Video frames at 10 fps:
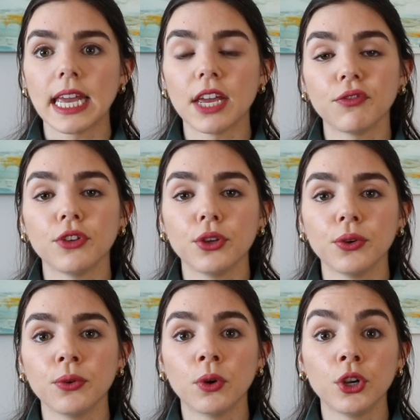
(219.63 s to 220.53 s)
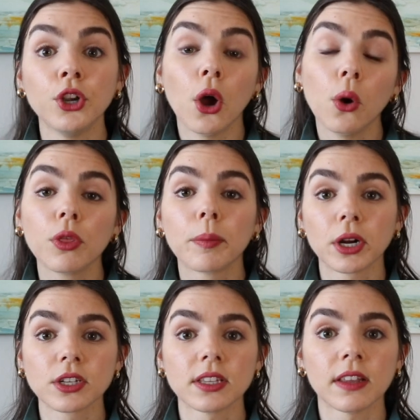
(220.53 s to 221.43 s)
If you know the
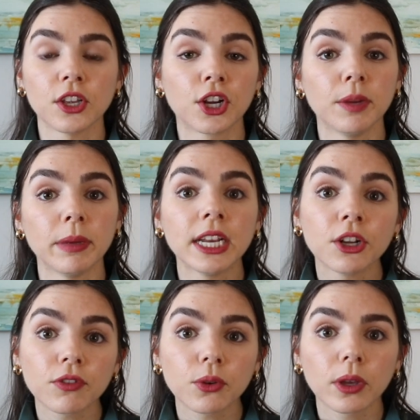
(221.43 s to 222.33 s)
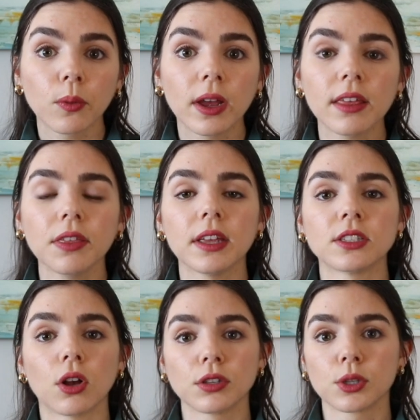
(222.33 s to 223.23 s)
person that you're going to be interviewing with,
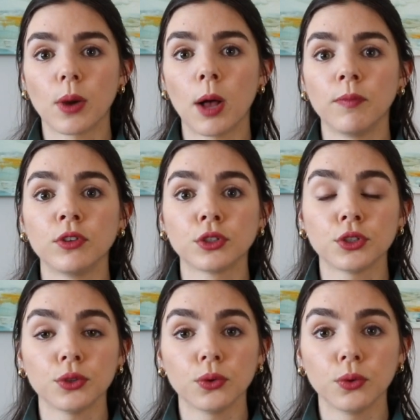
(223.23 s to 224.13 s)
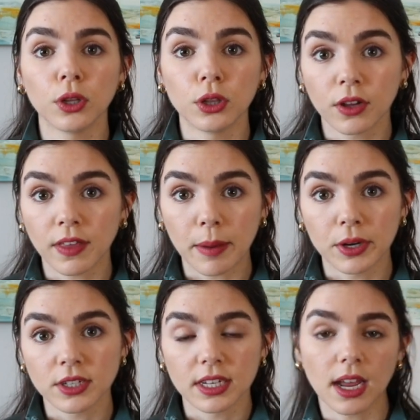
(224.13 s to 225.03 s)
it's also helpful to look that
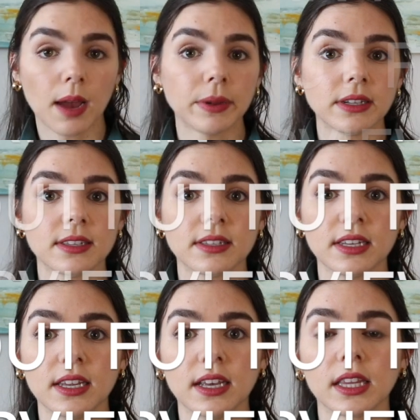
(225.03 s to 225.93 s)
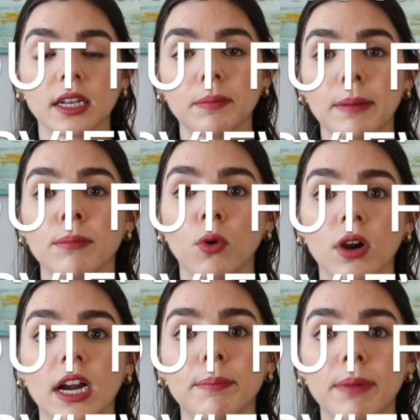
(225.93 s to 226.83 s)
person up and see a little bit
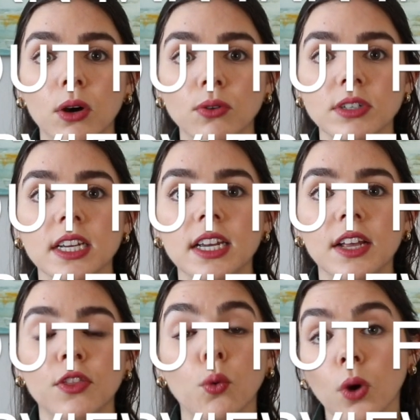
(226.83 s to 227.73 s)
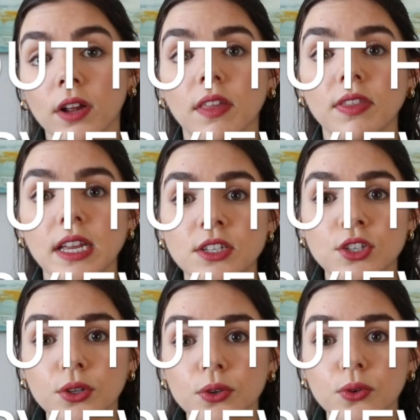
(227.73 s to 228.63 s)
more about the work that they
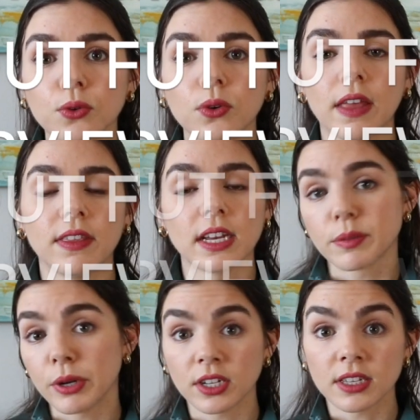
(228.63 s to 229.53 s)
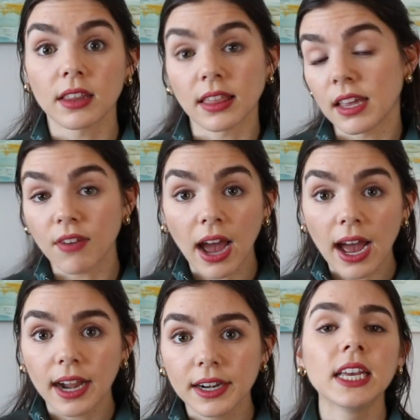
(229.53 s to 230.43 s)
do and the experience that they've
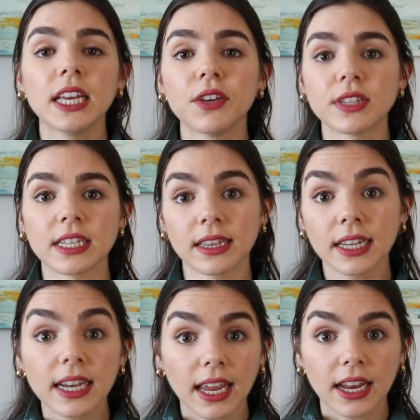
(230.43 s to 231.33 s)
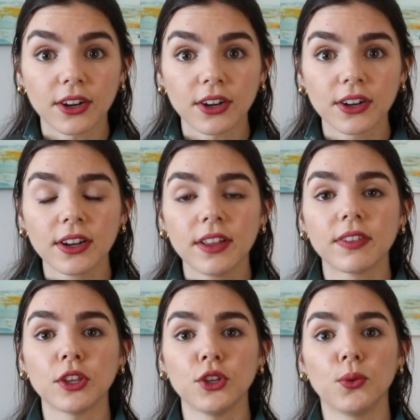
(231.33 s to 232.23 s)
had. If it's a litigator,
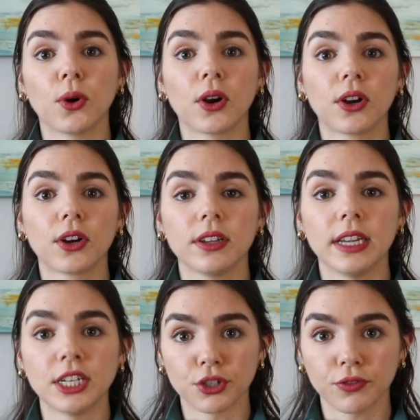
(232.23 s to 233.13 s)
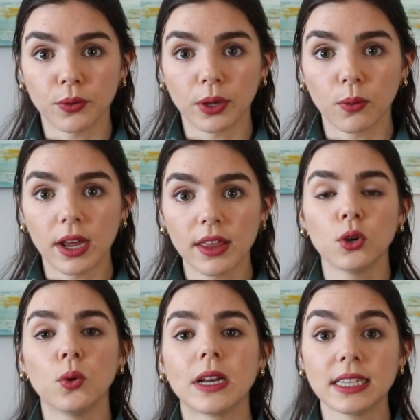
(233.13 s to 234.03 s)
that you are interviewing with
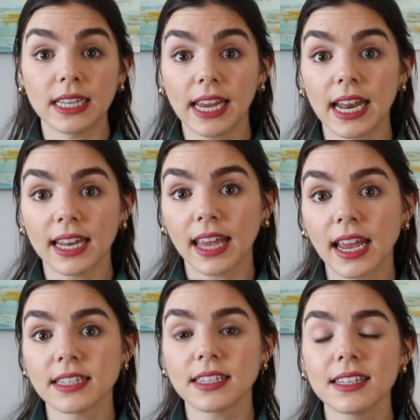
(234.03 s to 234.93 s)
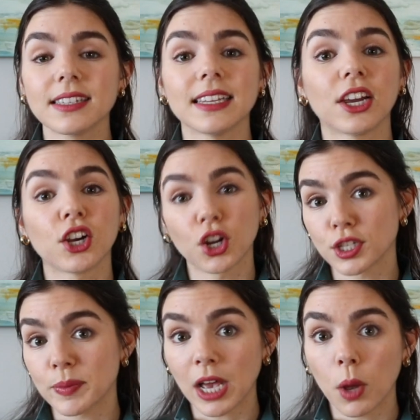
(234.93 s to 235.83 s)
who has litigated cases, it could
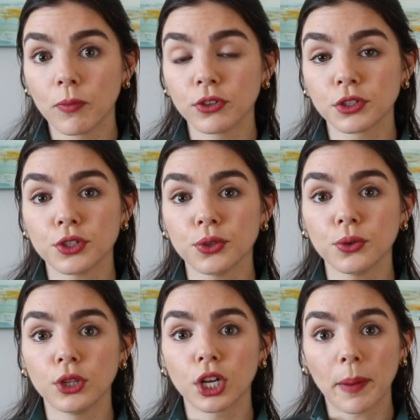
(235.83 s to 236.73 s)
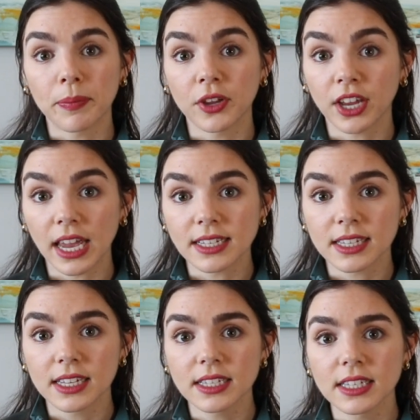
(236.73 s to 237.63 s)
also be helpful to look up their
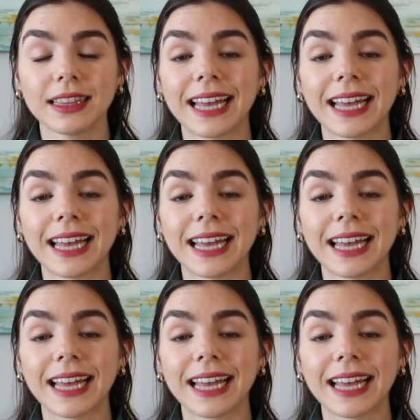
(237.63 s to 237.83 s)
cases.